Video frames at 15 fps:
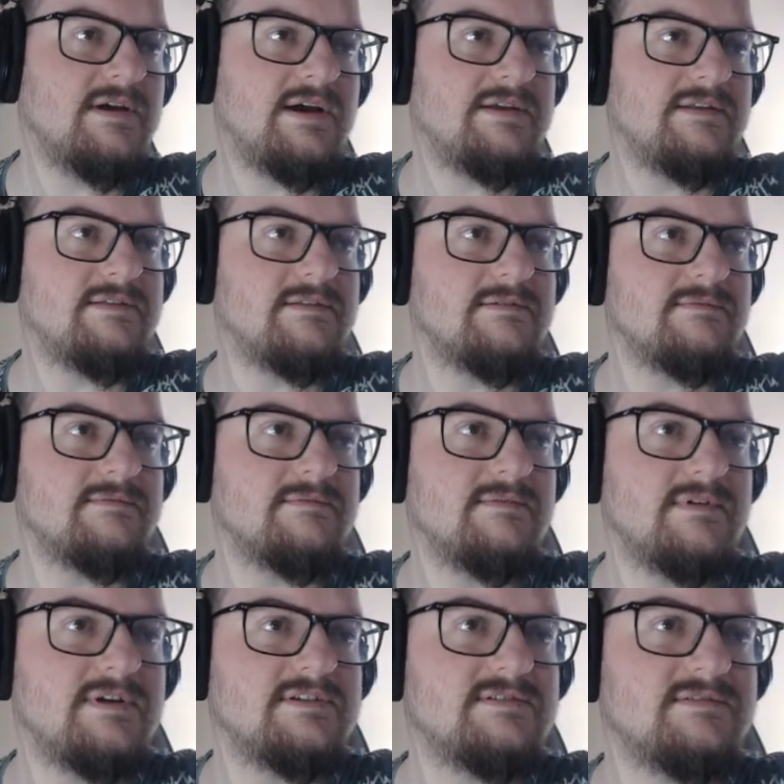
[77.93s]
I don't know.
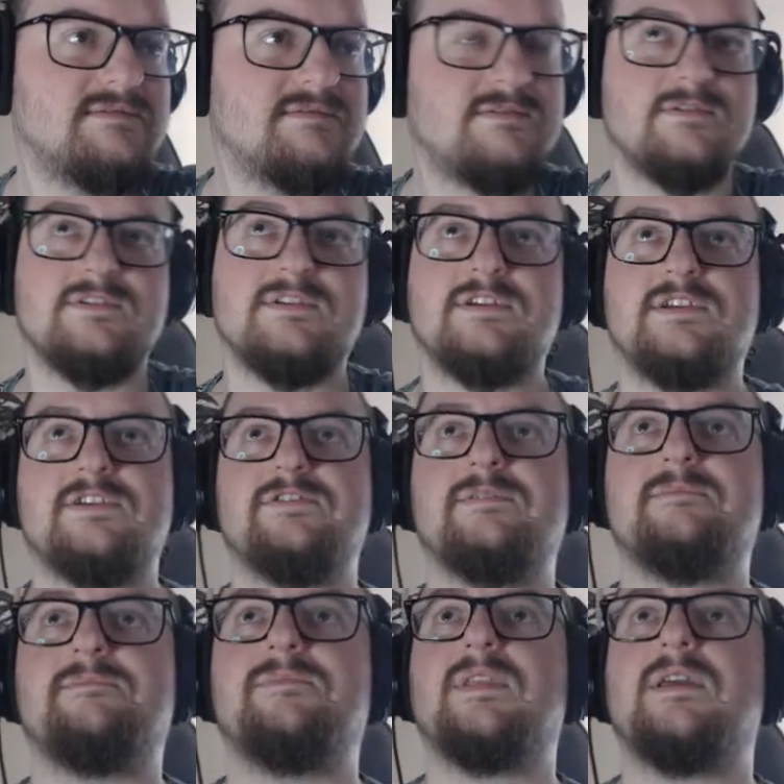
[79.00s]
I couldn't hear
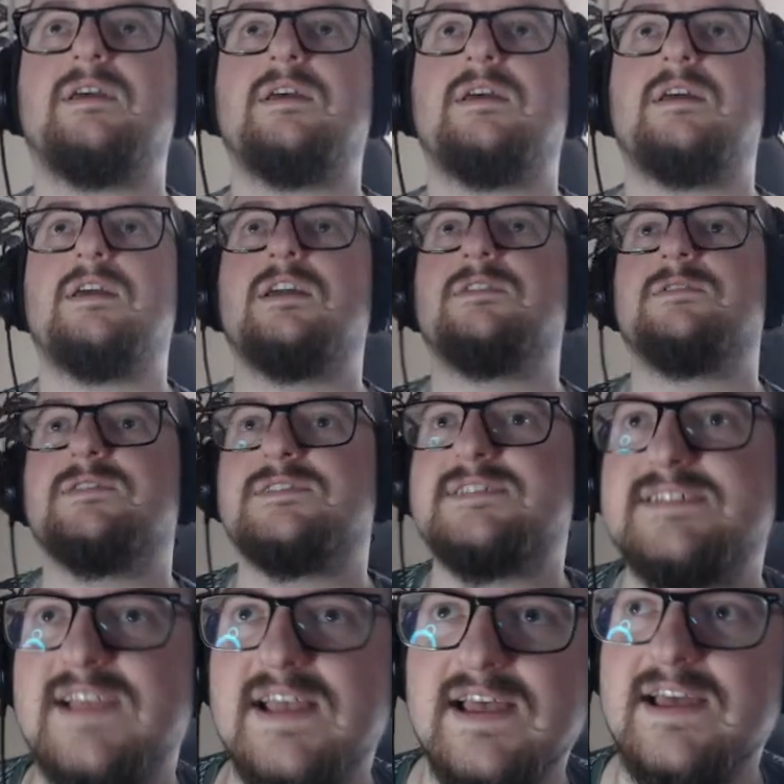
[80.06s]
them. It
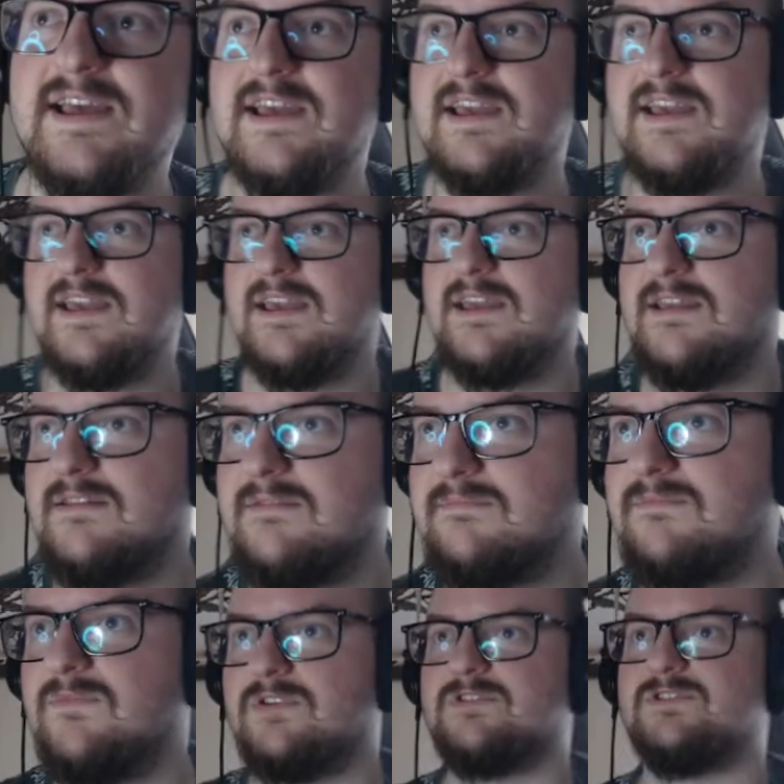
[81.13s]
was a
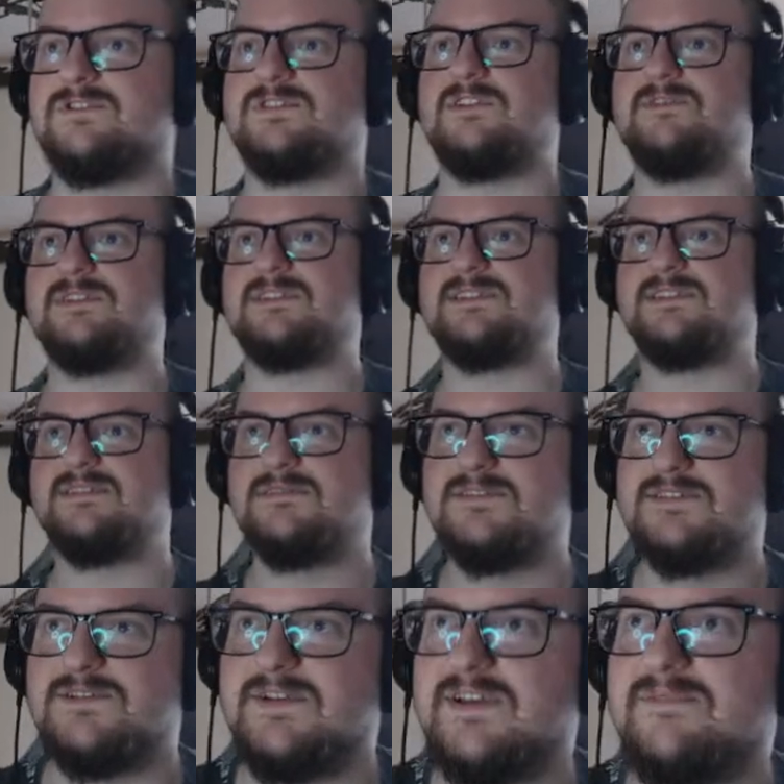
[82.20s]
doctor's office,
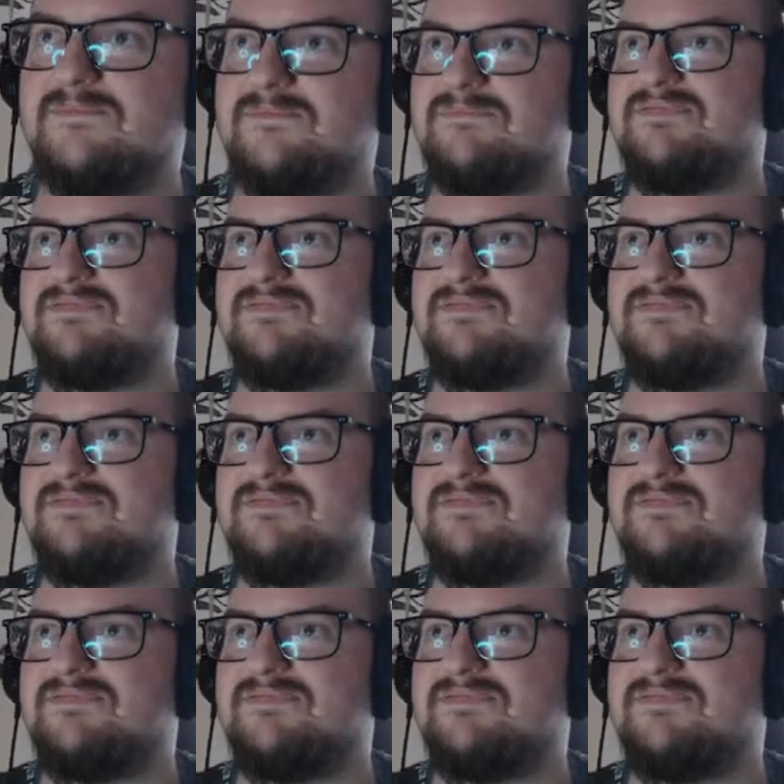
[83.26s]
so yeah.